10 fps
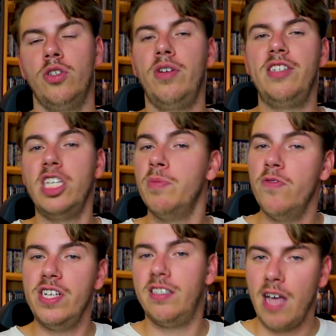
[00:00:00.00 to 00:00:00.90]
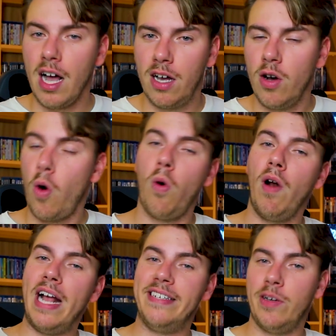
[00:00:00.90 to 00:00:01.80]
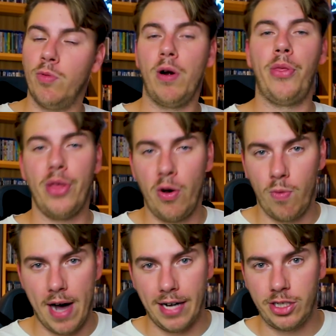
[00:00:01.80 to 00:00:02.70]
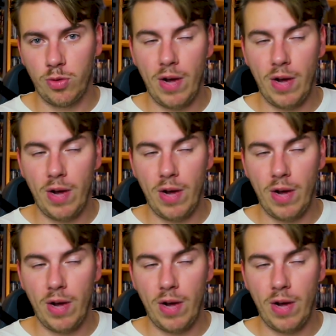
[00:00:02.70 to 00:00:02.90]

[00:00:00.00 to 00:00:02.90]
So does this movie suck, or is it worth a watch?